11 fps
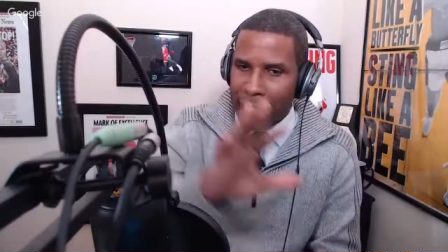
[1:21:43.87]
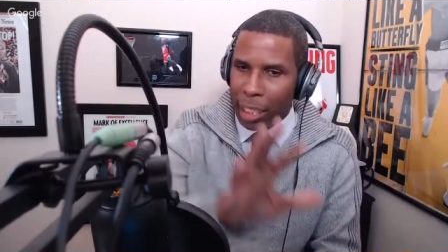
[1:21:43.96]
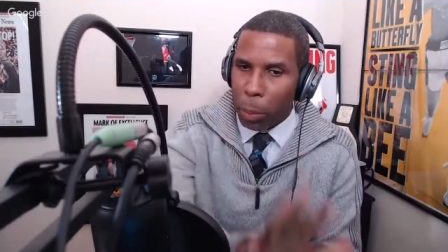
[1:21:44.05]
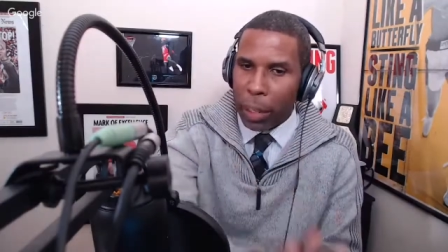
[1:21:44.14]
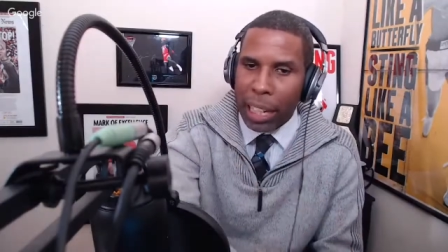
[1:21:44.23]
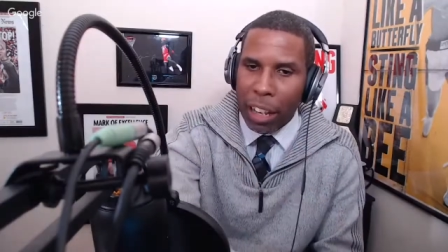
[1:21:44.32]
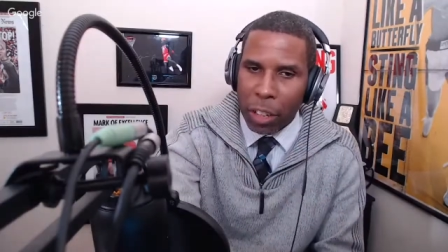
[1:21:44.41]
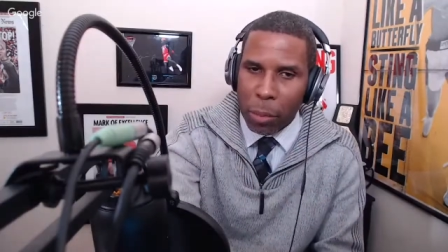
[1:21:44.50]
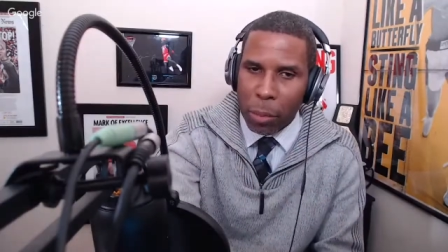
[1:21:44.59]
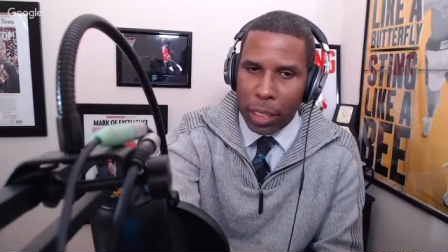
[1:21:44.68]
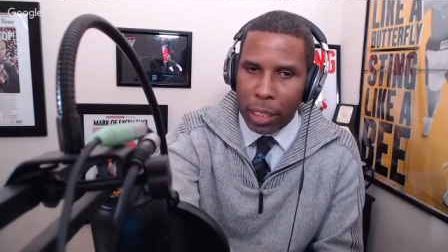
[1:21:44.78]
like the playoff
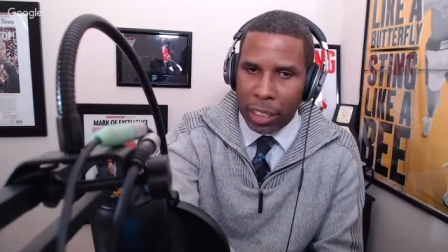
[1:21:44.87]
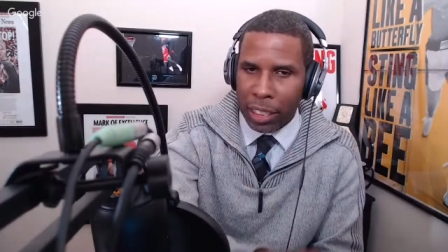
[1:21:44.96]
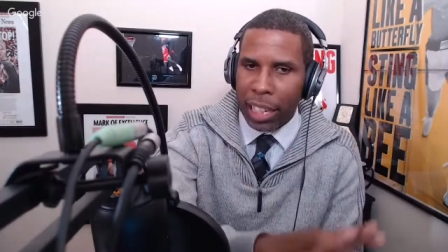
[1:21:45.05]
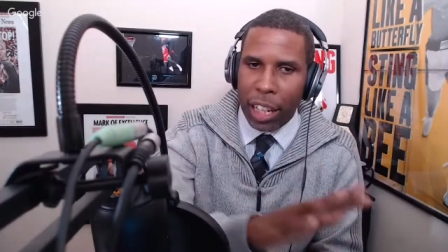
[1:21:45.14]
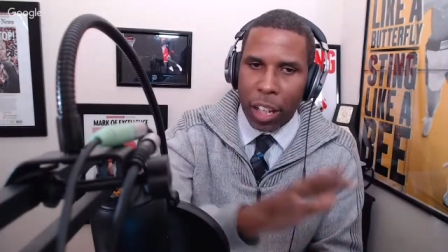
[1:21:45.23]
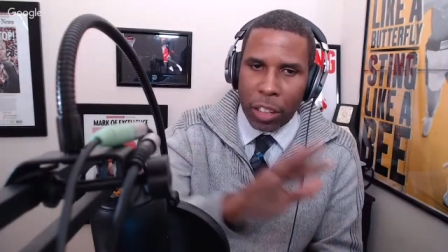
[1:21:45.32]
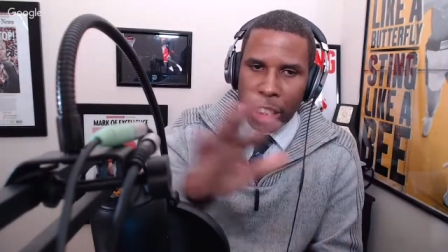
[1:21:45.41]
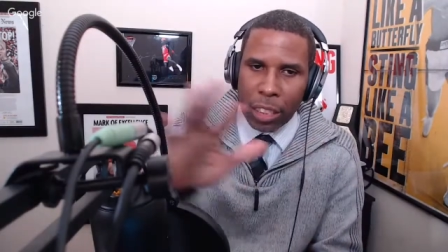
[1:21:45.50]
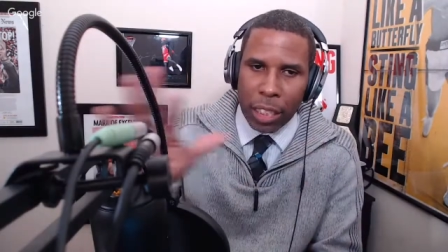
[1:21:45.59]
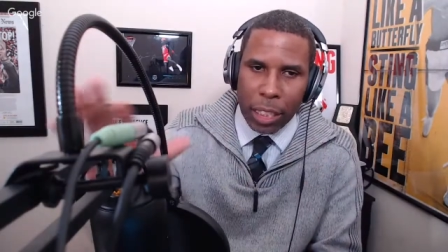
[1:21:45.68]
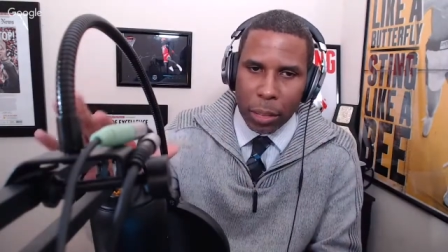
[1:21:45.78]
committee, just like all
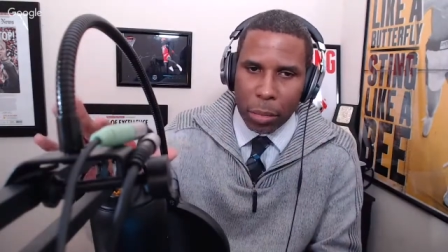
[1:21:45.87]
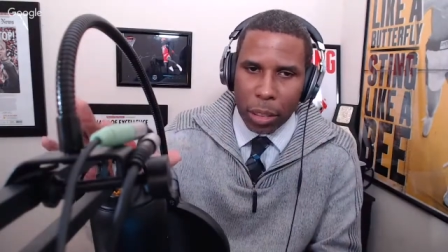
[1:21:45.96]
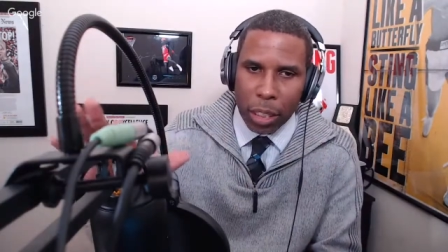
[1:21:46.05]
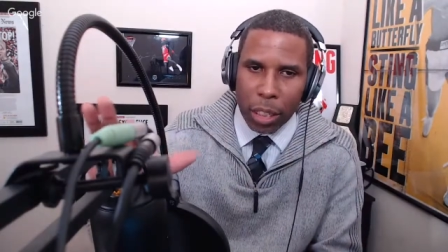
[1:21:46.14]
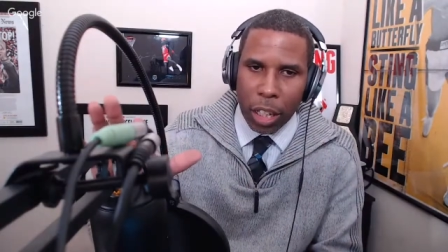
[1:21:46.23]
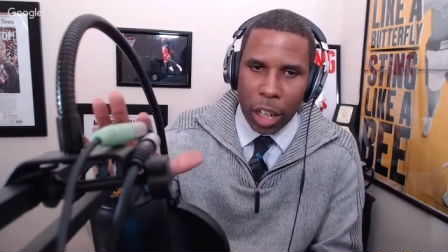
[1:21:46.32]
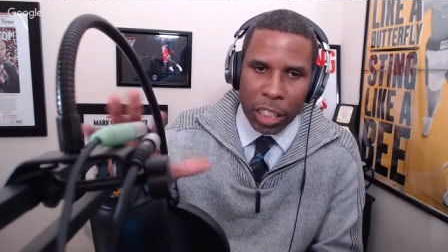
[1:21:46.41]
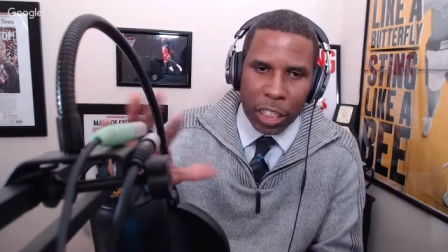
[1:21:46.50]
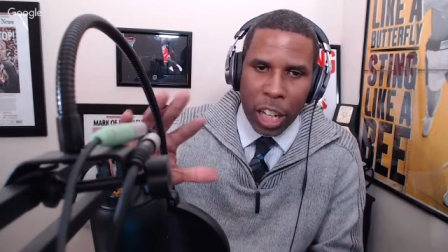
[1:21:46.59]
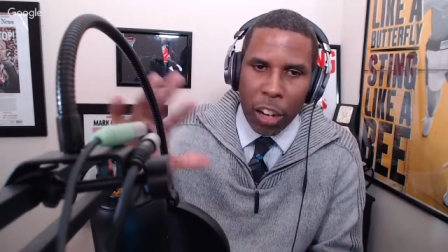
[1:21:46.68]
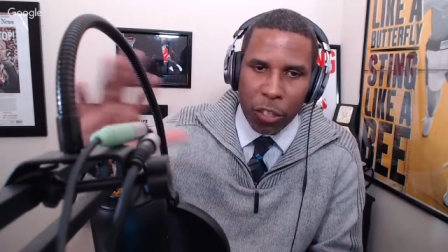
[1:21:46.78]
these teams, all
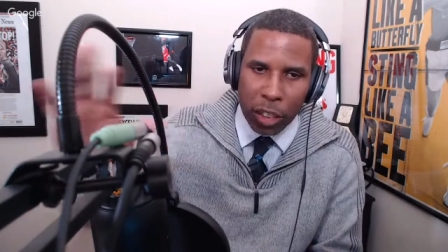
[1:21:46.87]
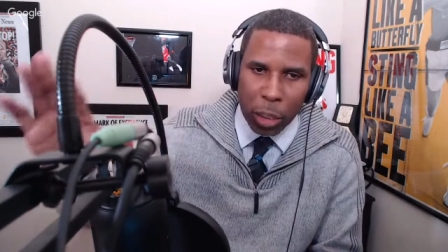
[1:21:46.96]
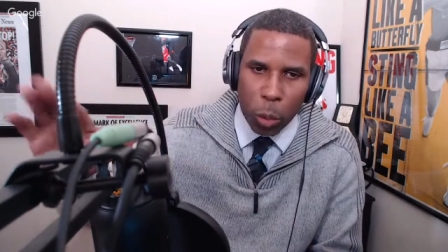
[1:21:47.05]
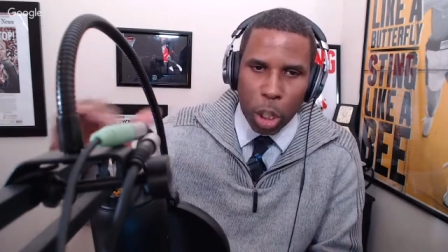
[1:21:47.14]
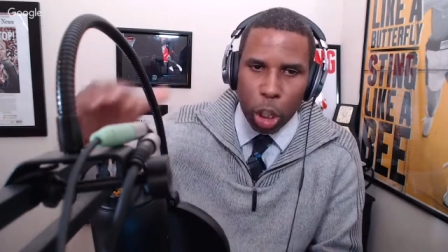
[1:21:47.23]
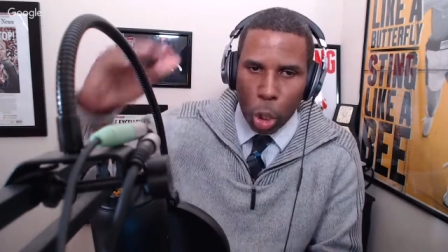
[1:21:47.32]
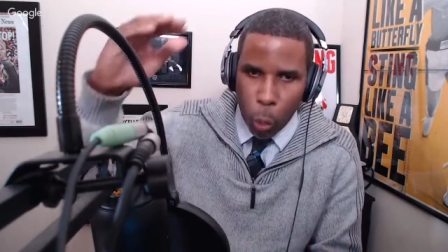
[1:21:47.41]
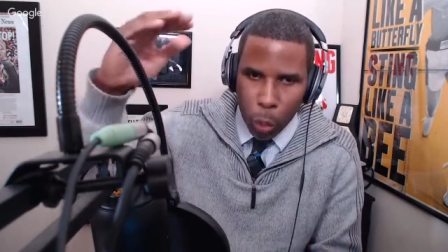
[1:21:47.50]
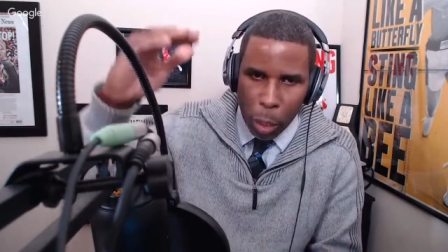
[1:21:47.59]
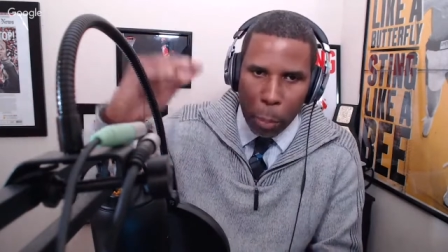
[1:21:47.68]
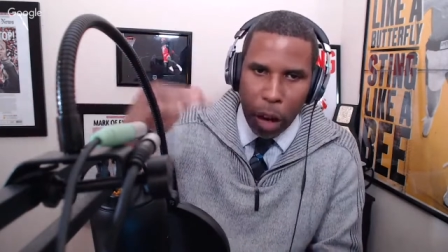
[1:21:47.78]
these conferences want to
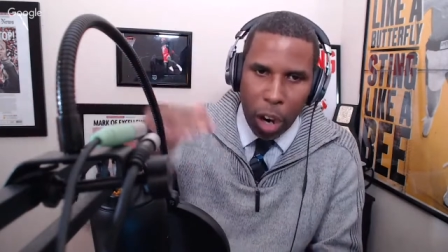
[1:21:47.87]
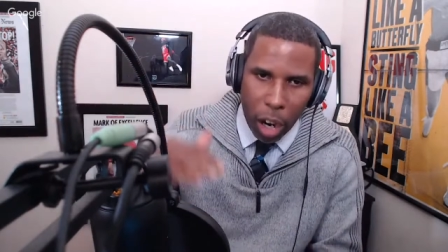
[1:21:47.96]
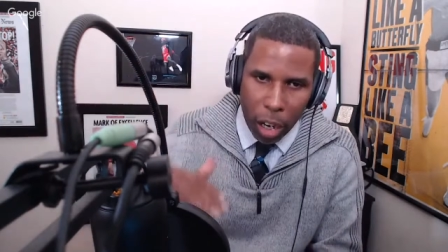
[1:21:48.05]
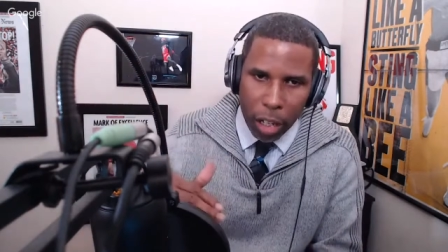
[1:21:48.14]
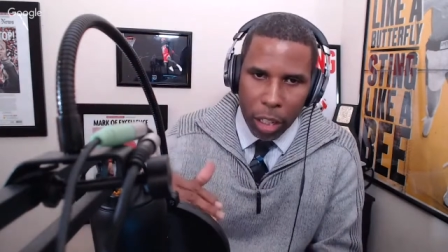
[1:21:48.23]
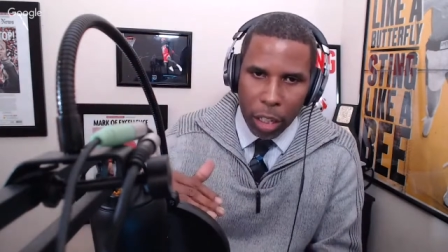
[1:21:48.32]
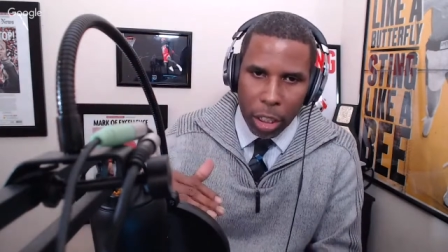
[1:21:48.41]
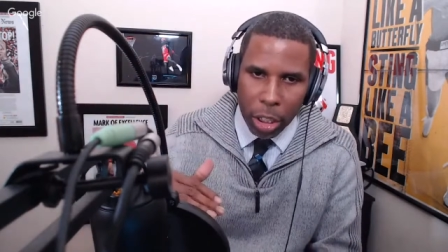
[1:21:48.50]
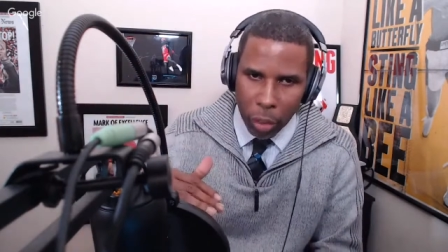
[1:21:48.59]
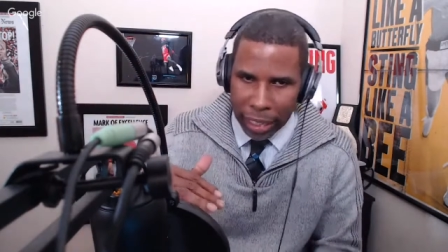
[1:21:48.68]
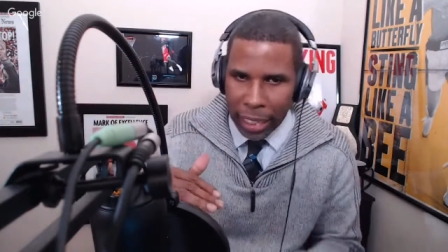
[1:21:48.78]
lower the bar
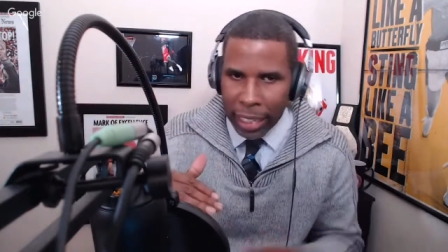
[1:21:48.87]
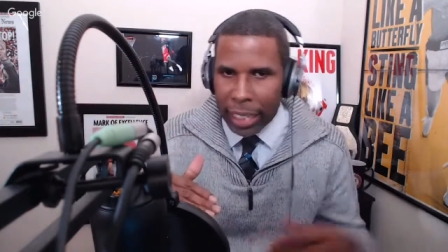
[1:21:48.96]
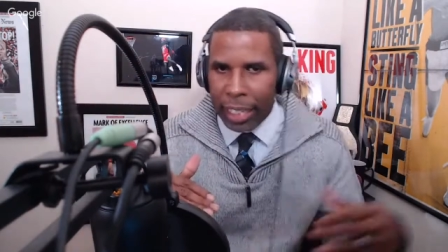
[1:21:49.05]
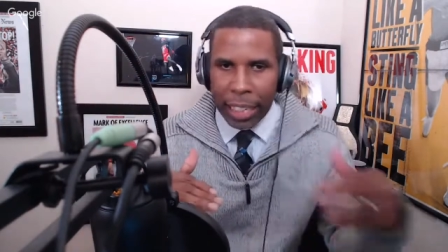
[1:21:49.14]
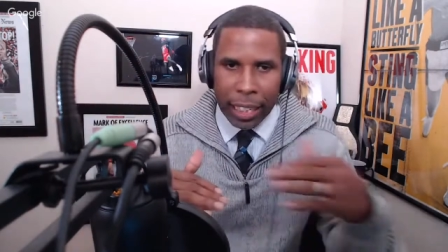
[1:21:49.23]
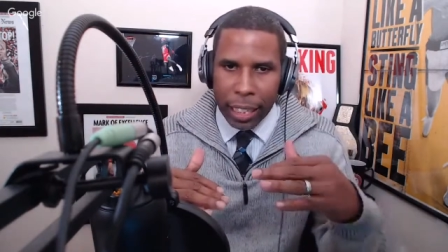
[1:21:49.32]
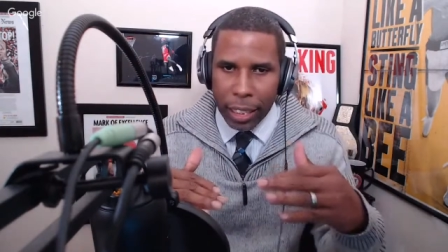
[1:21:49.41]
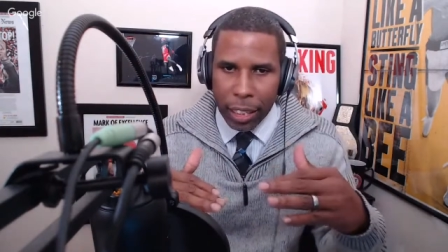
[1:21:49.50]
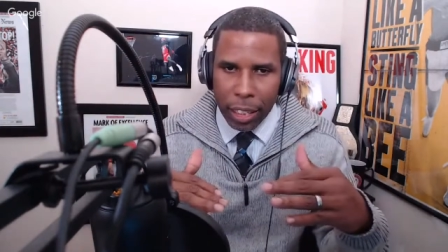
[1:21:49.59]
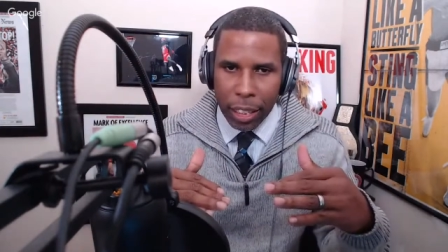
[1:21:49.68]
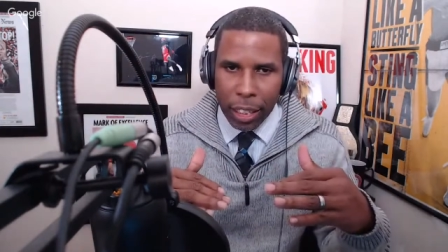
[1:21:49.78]
so they can get
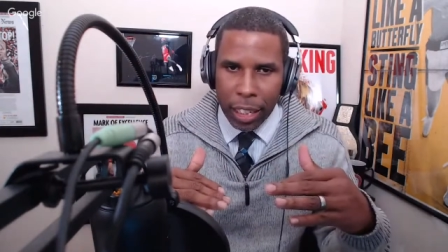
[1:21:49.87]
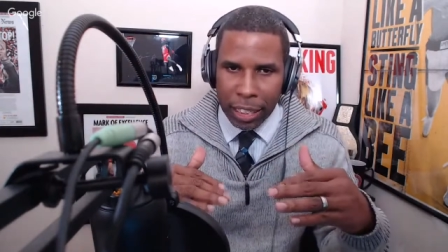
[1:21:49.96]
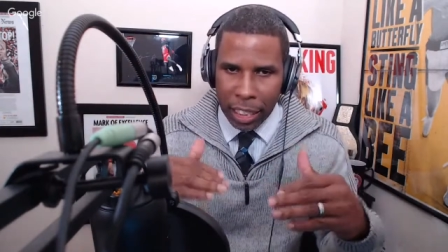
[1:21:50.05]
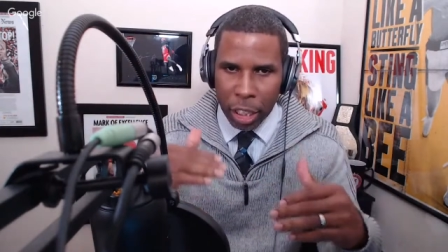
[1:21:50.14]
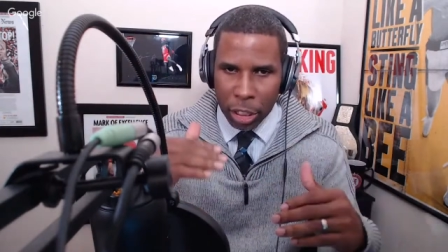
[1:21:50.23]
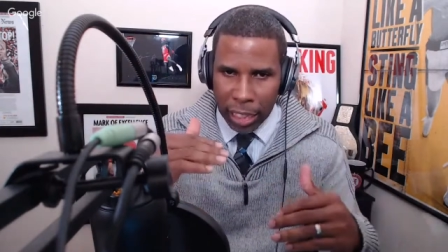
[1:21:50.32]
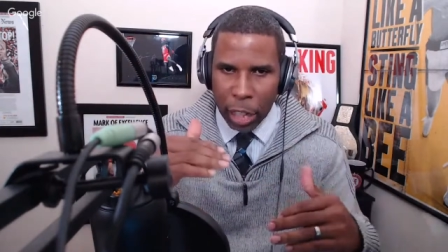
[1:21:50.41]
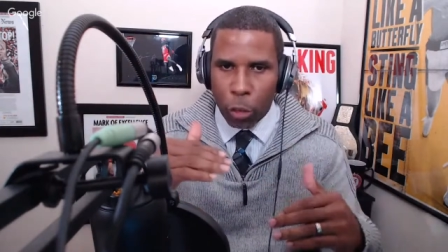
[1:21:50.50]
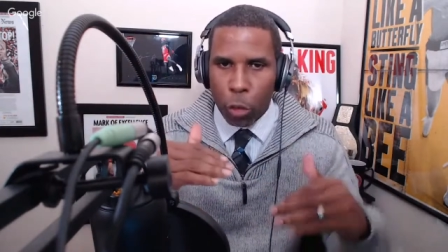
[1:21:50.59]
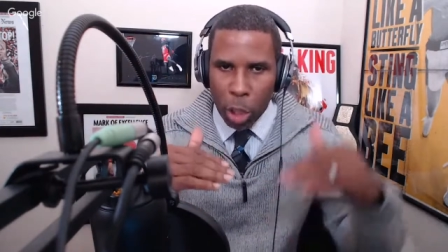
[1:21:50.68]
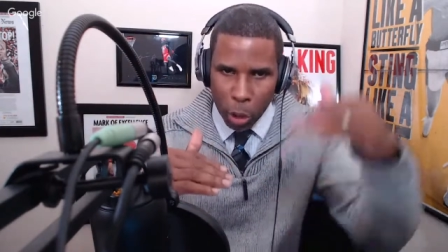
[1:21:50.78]
in instead of
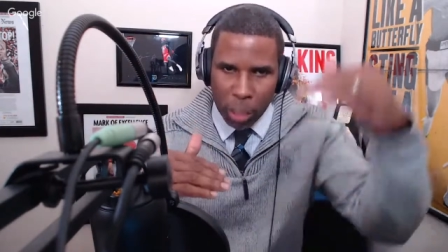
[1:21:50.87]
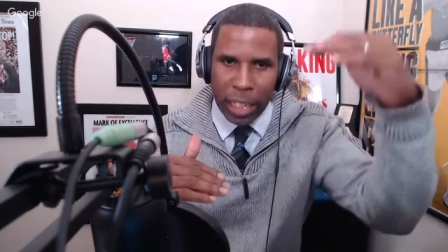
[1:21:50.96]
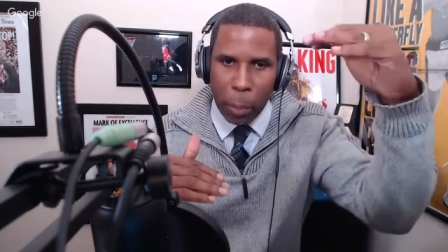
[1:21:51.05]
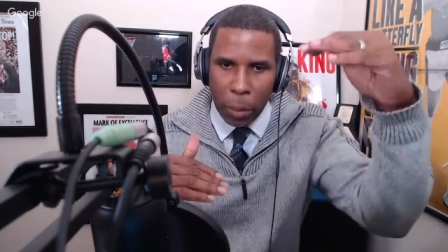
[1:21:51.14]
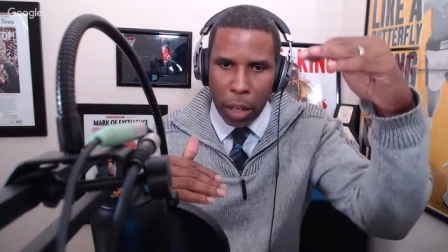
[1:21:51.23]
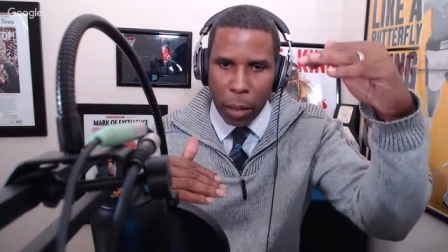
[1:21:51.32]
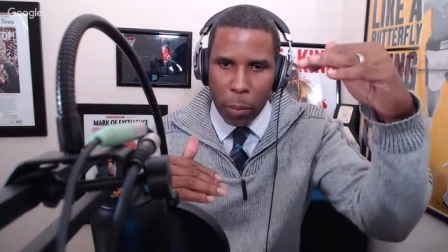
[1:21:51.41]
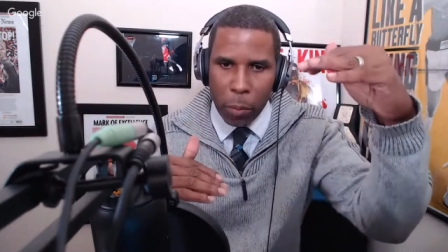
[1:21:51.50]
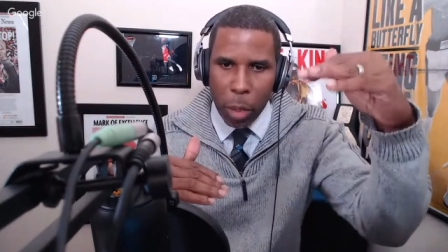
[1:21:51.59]
saying, no, step up.